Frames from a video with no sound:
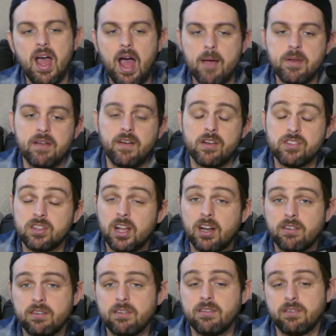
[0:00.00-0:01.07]
I mean, if I was
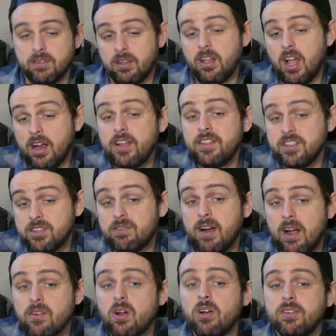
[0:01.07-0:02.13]
lugging this
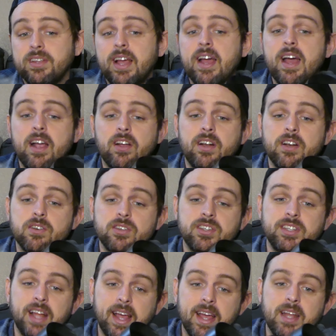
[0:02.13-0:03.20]
around all day, I could
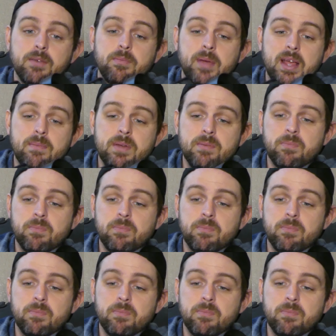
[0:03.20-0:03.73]
understand maybe.